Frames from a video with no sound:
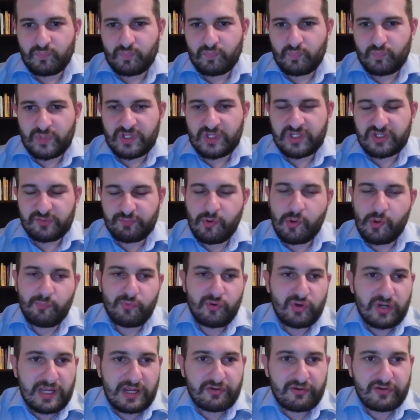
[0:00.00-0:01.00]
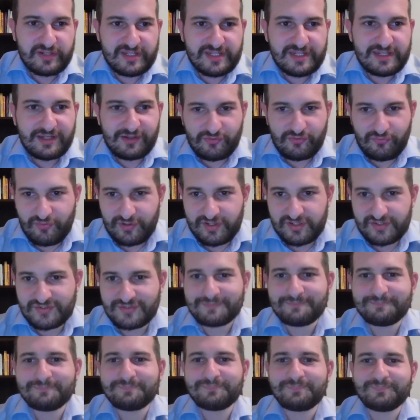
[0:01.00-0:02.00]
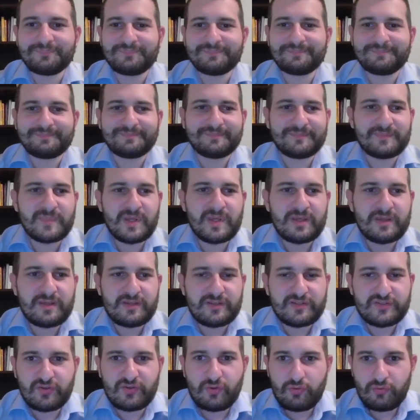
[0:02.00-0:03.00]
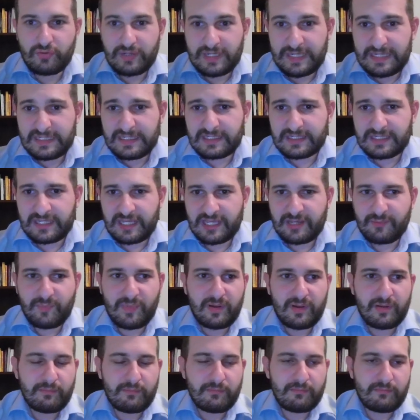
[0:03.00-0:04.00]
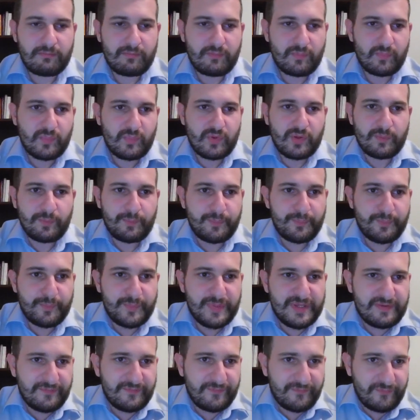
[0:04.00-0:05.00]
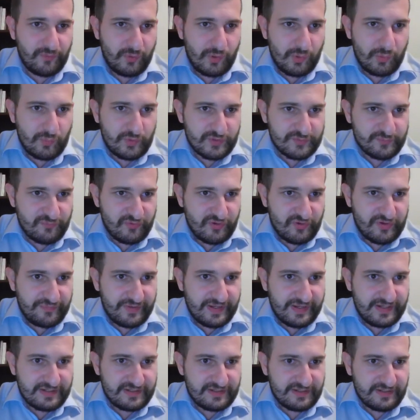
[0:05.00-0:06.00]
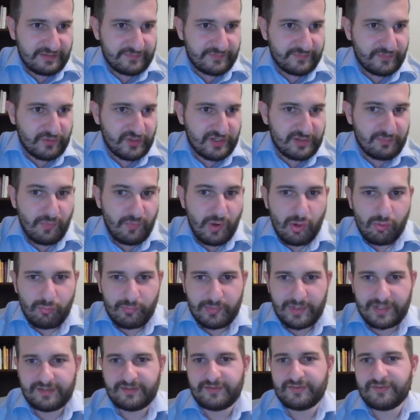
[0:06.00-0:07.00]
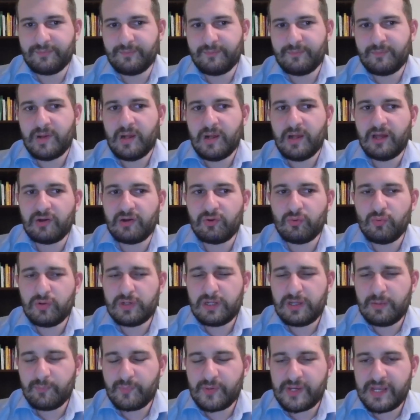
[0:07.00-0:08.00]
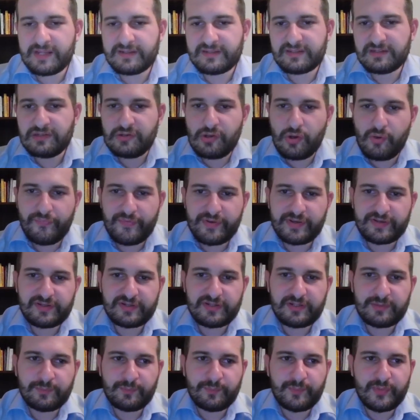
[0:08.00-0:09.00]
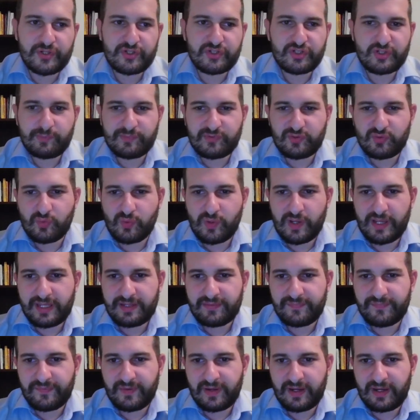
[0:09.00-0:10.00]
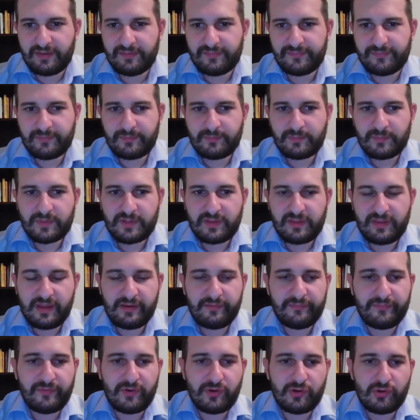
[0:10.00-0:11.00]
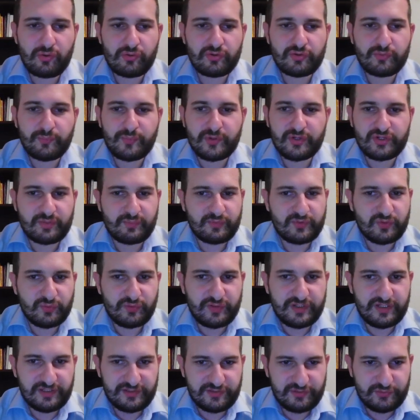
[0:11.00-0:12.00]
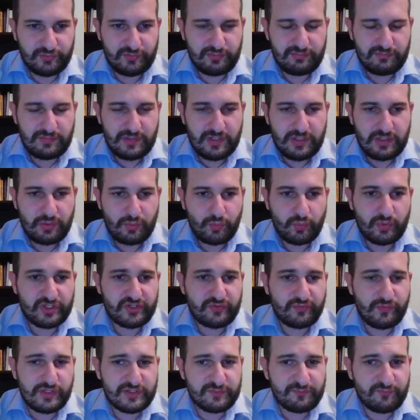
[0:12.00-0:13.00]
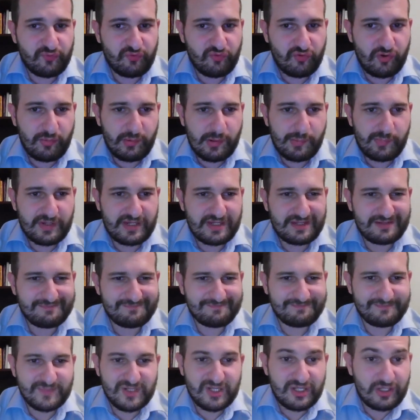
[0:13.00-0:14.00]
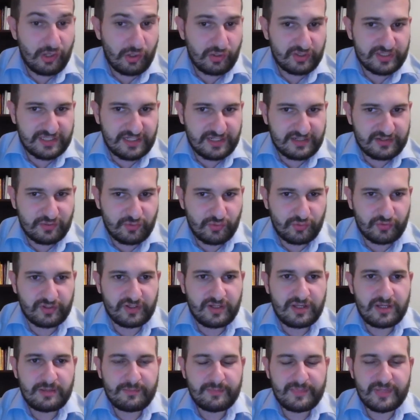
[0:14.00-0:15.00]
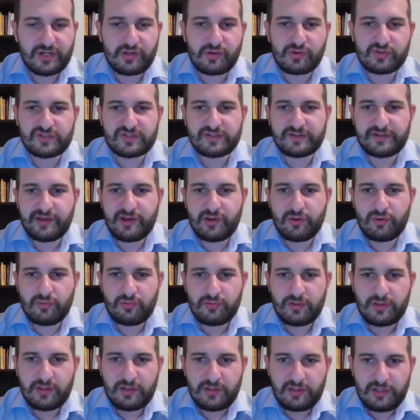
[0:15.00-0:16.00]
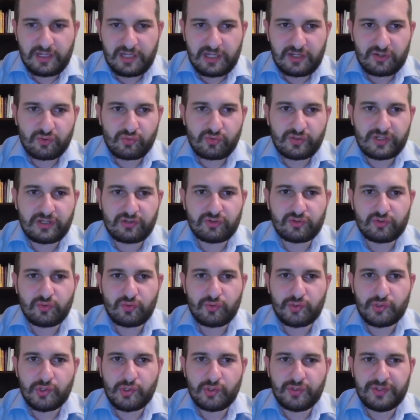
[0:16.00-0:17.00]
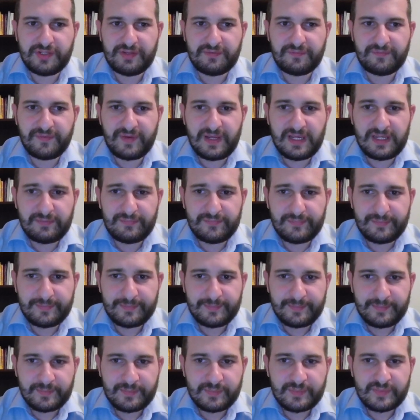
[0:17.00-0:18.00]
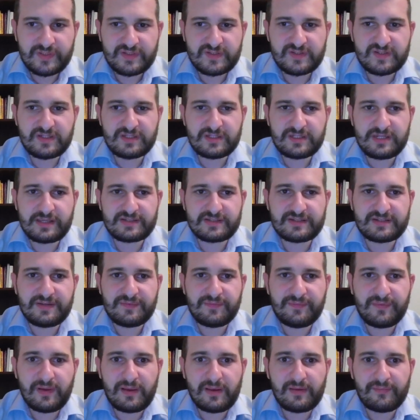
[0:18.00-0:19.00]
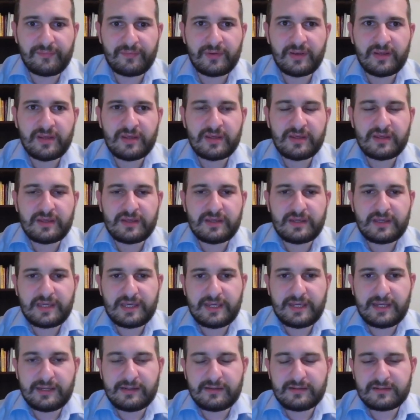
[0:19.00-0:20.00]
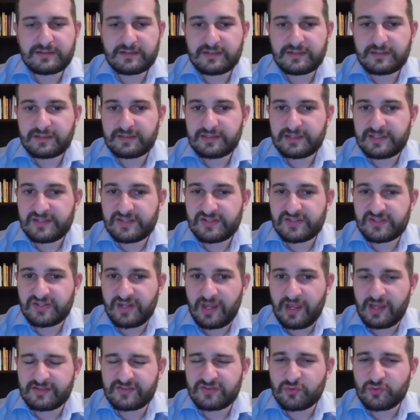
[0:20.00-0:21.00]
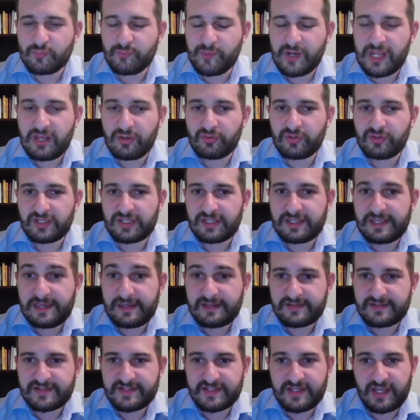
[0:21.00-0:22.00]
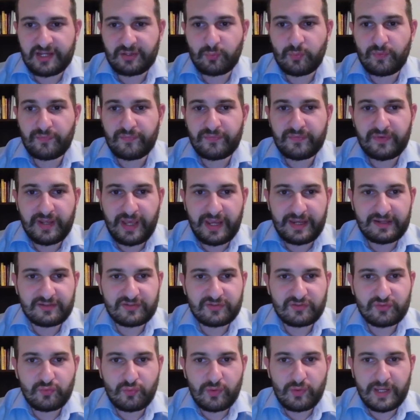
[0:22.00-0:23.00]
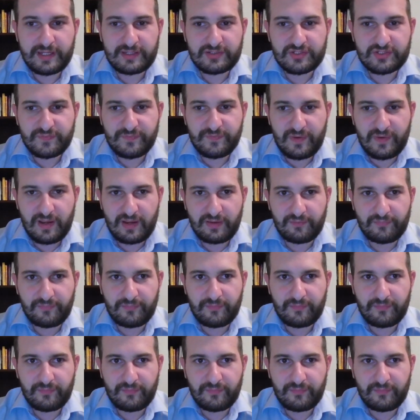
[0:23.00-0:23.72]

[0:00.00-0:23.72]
its popularity increased. So in the game, b4 was prevented for the moment. Aronian played the novelty bishop to a5, then followed bishop to d2, which was probably not that good, because now Aronian took on d5, c takes d5, and he starts to play on the king's side with knight to h5,